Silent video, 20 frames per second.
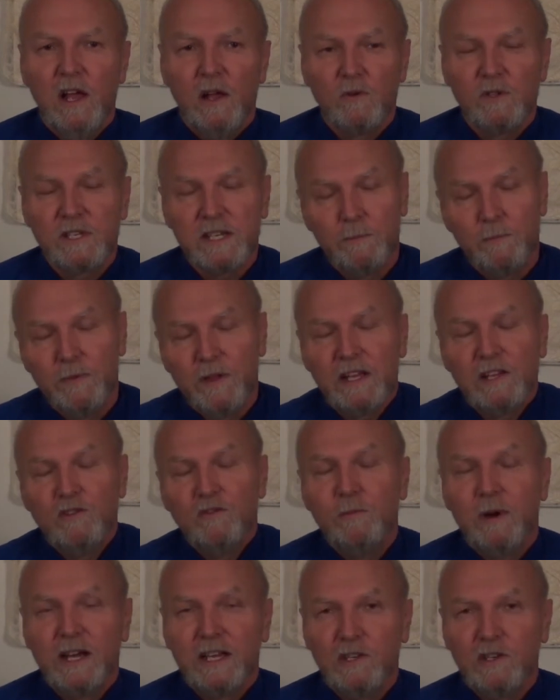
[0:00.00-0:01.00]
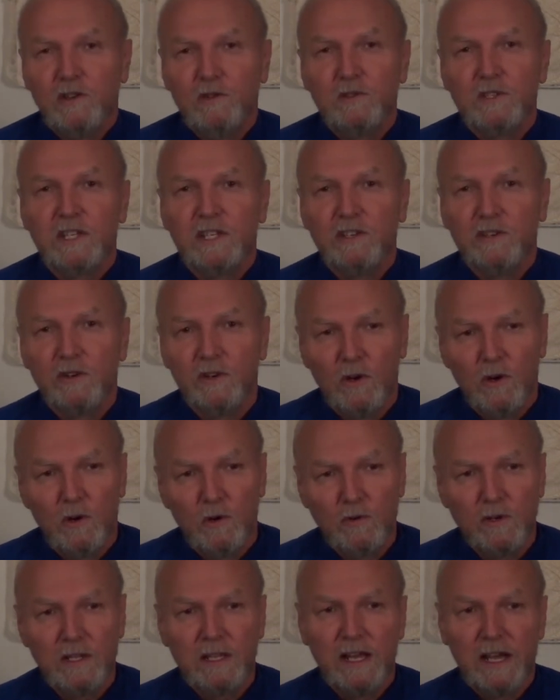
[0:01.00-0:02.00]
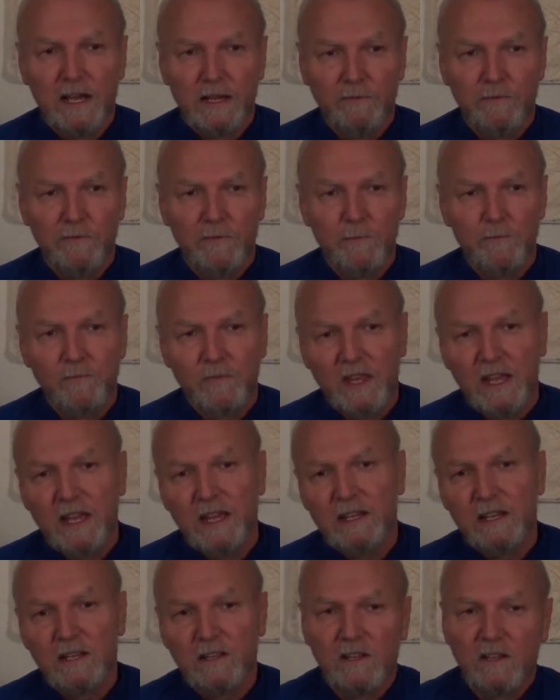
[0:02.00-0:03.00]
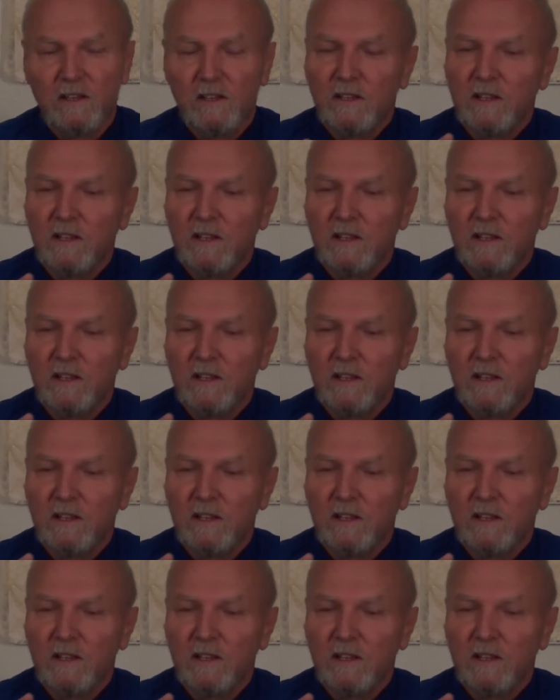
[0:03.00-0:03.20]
Something you might use in your own life in